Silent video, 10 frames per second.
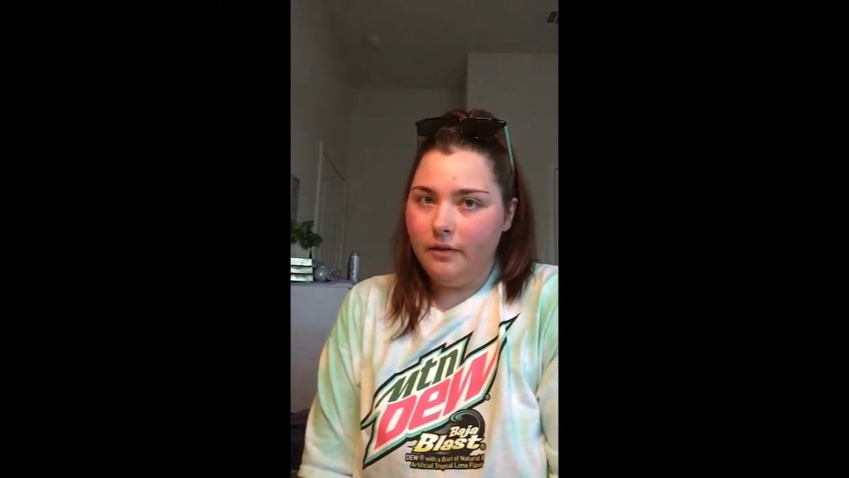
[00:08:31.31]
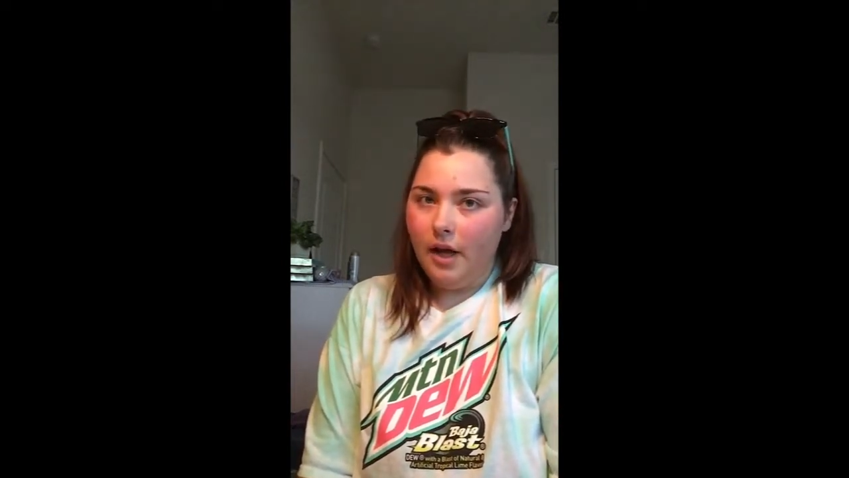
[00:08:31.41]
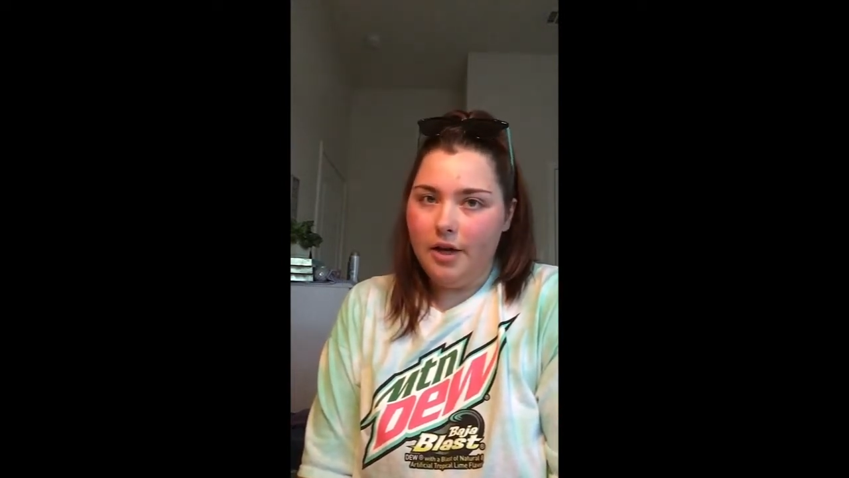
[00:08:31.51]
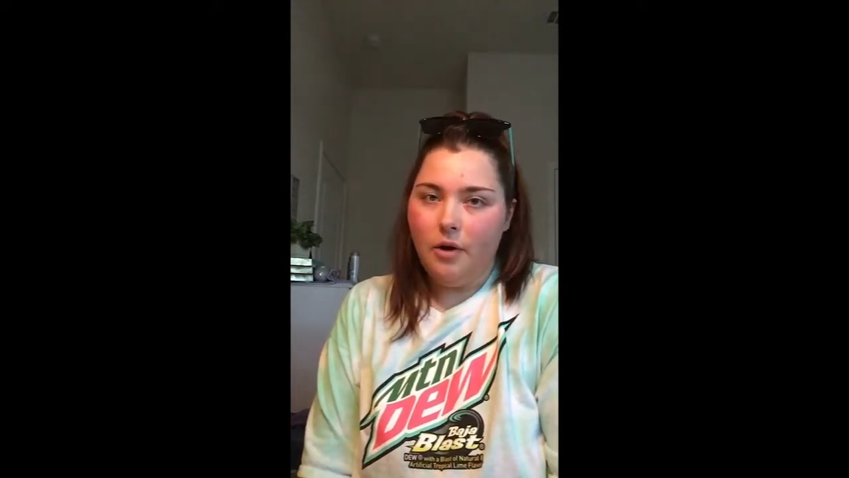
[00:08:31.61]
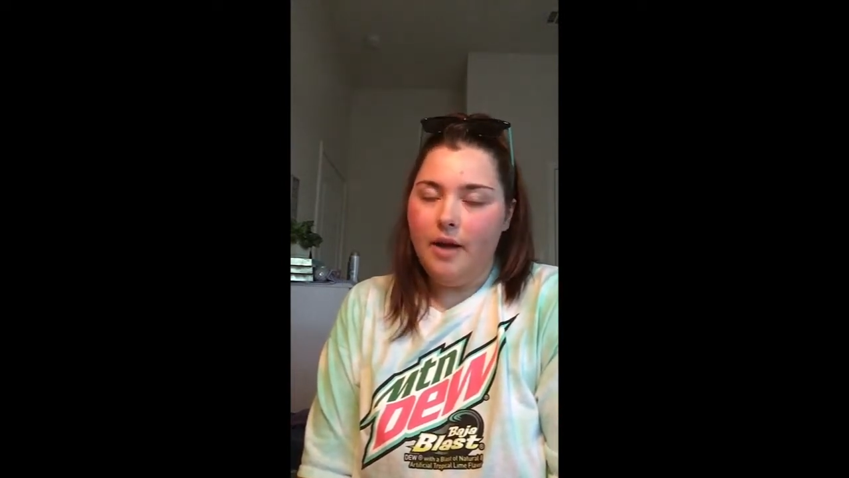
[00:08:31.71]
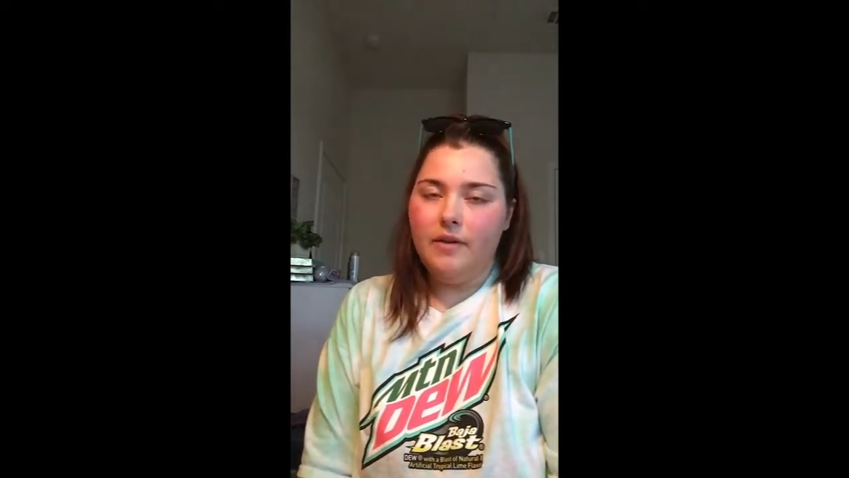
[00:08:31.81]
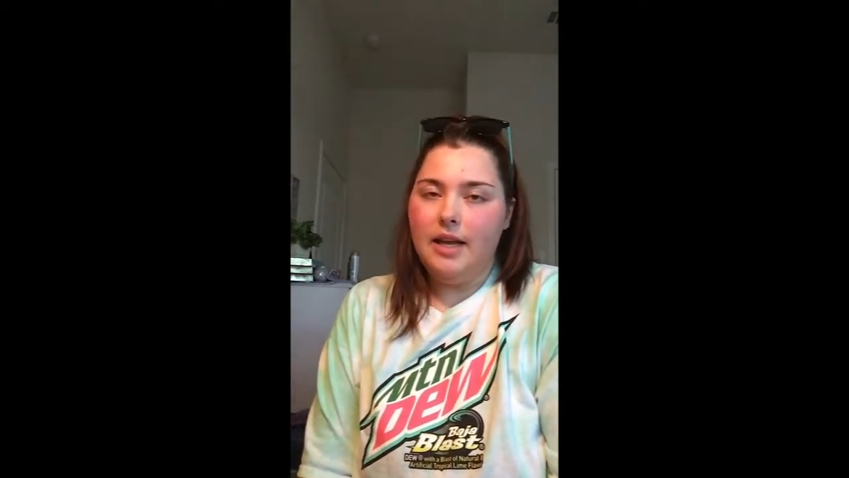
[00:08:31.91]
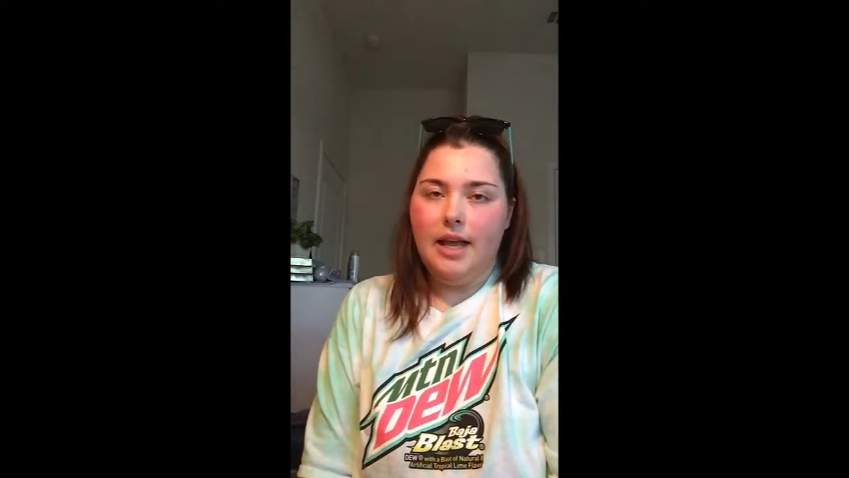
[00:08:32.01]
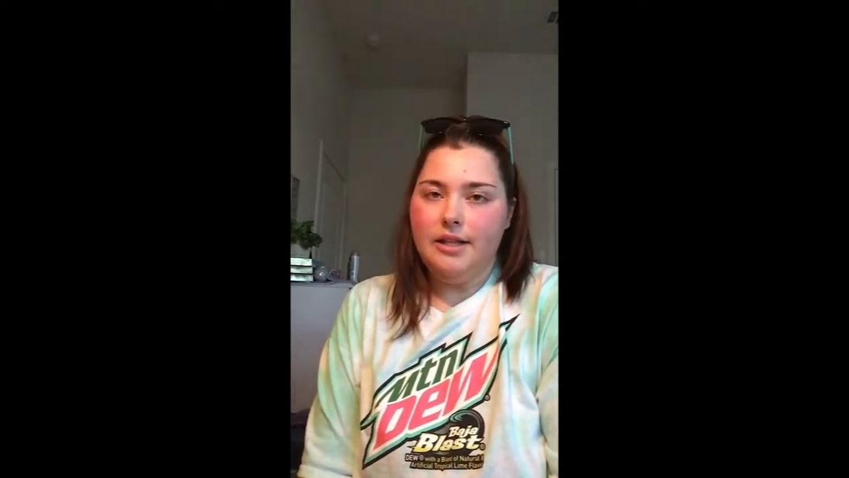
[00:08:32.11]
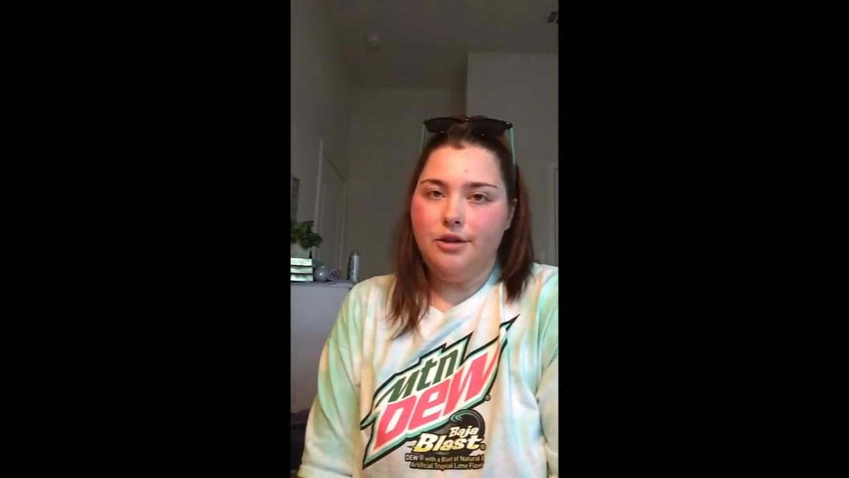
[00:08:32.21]
I don't have any
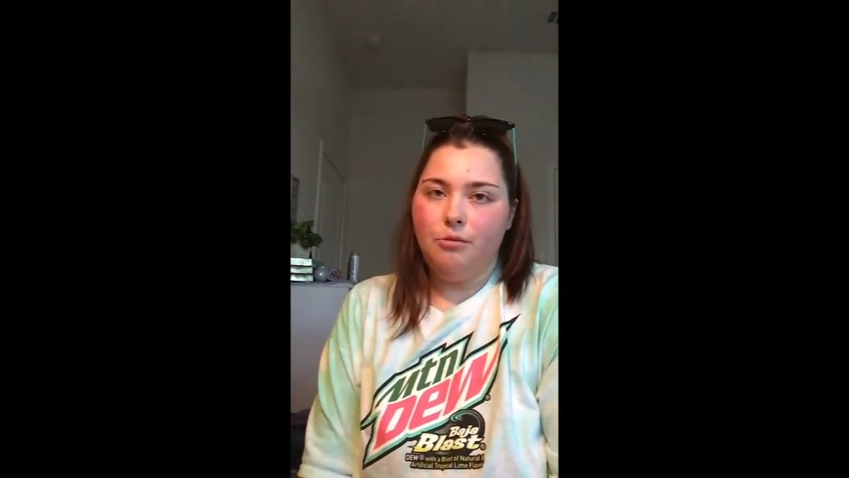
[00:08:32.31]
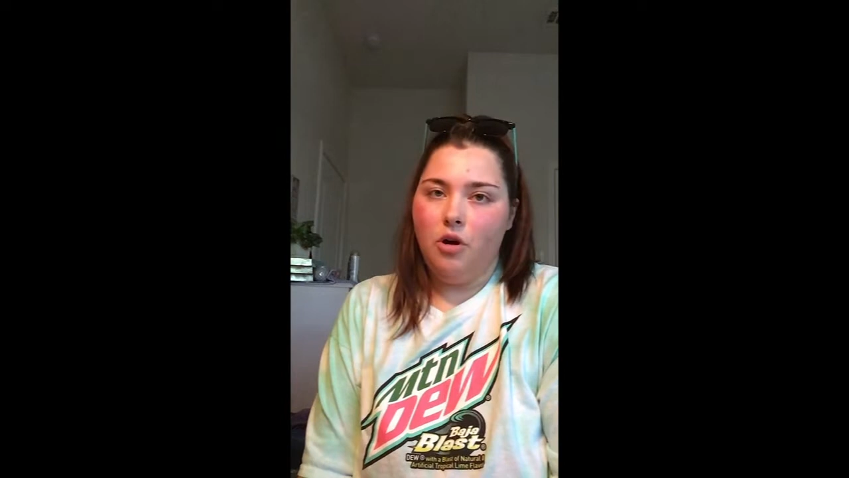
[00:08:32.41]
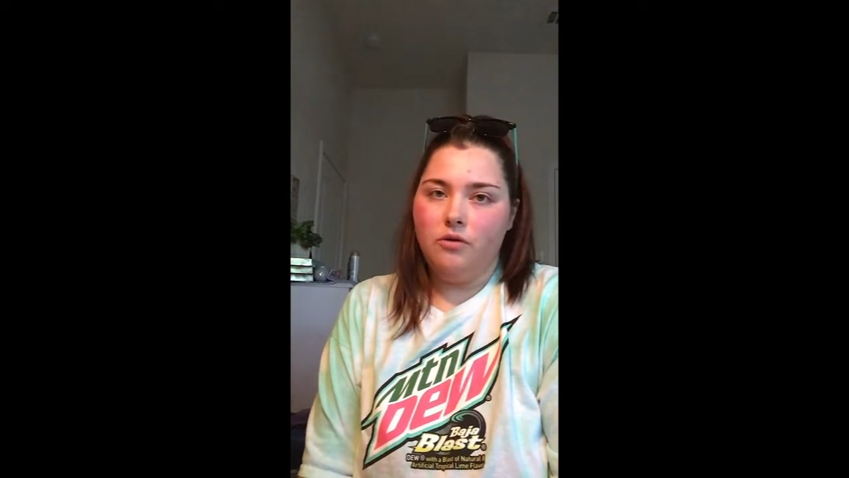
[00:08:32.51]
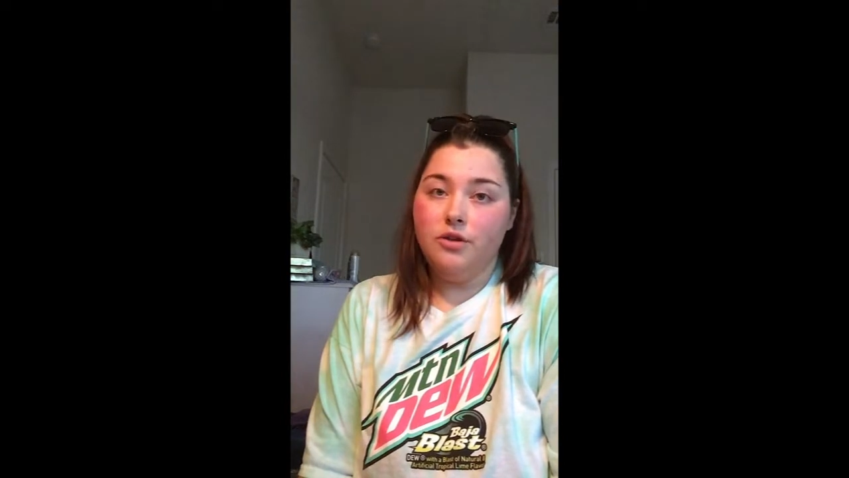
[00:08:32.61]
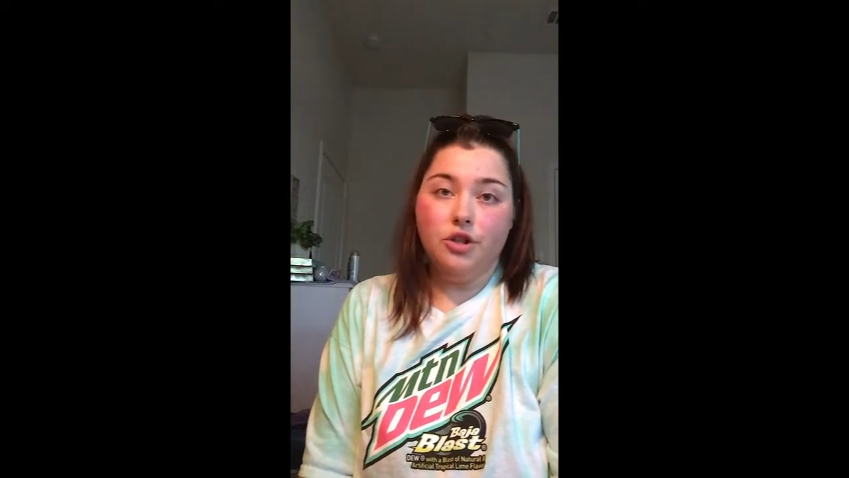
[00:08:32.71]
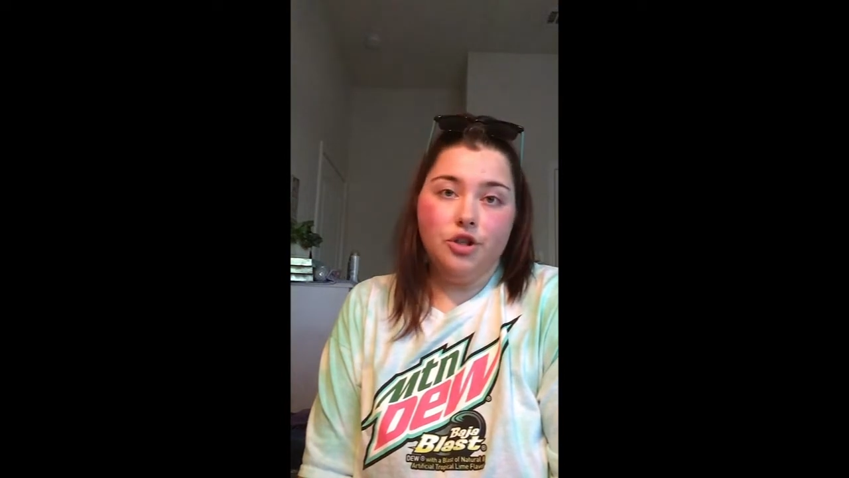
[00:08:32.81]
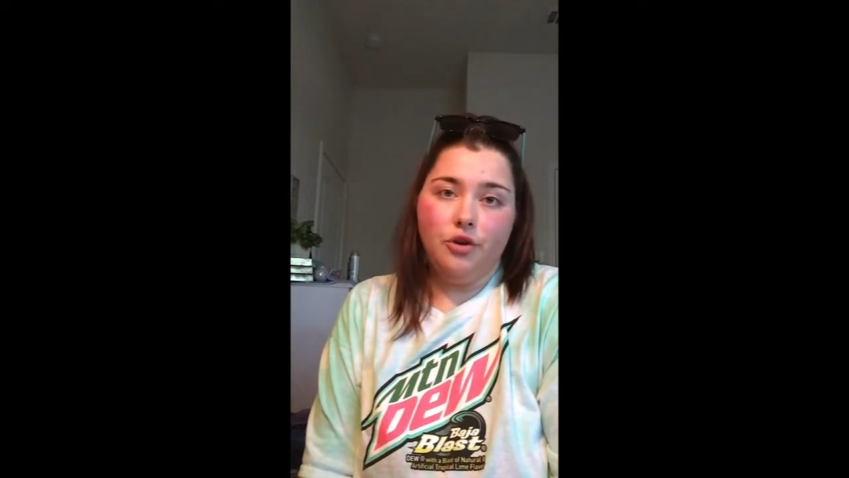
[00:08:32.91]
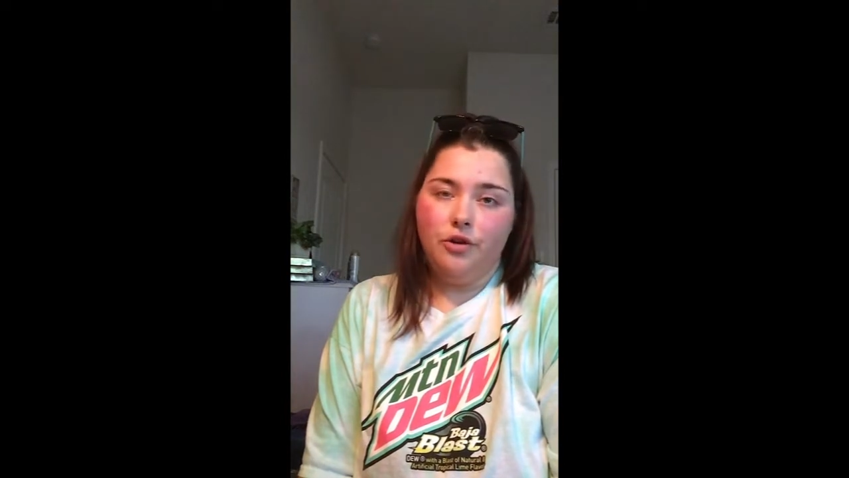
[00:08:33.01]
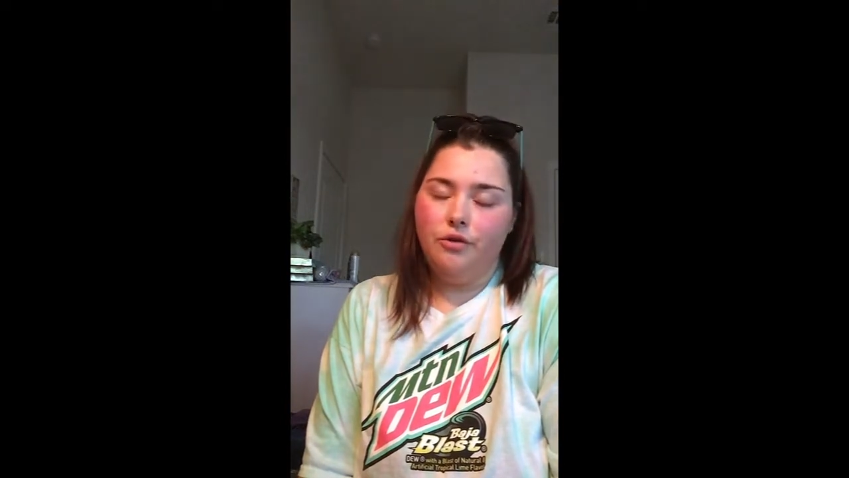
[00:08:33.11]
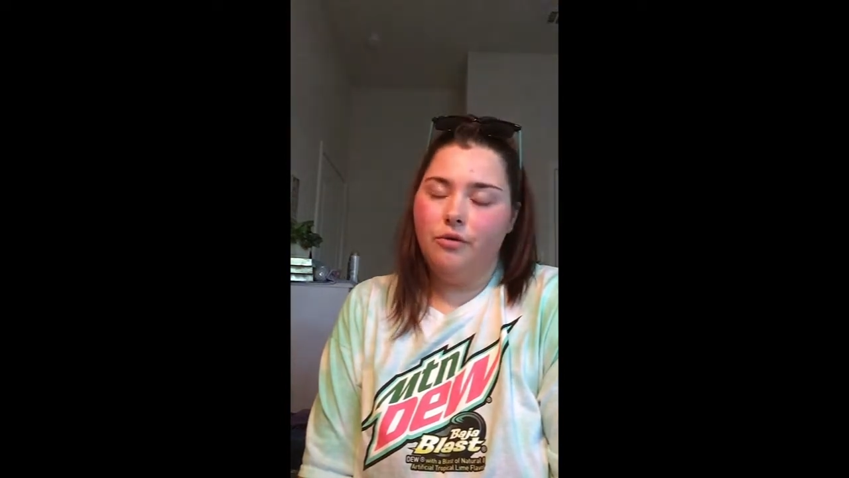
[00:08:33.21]
cans or bottles to show
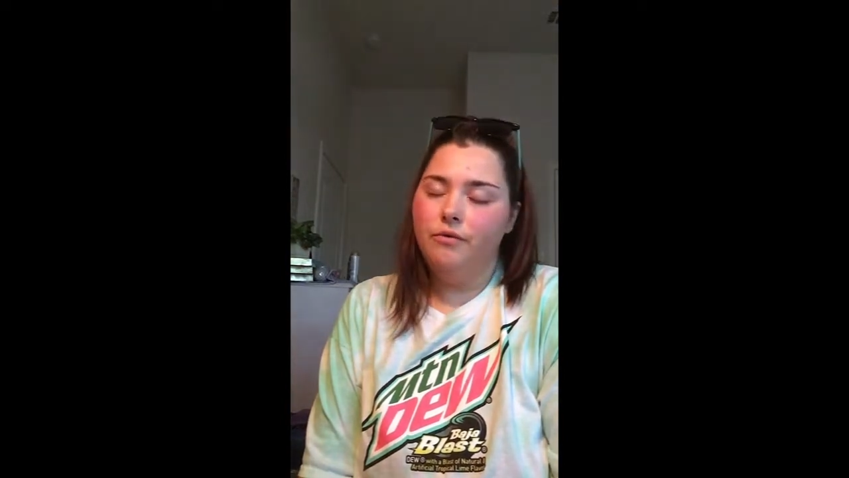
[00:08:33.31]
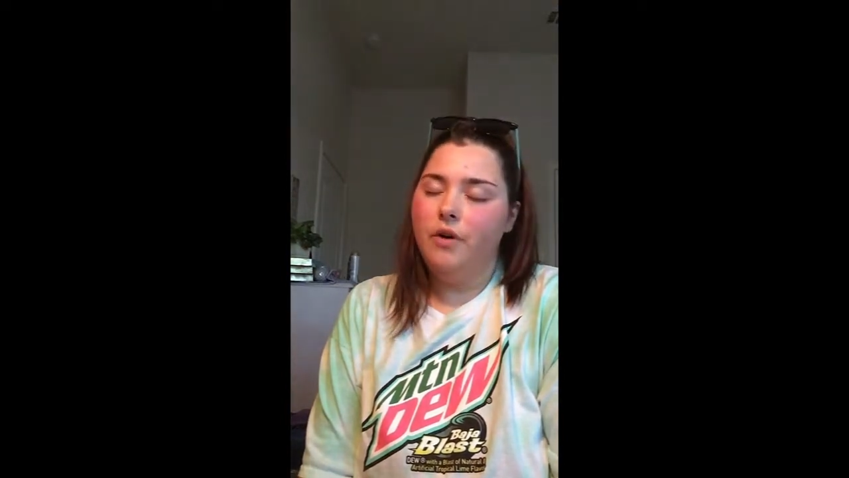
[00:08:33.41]
you.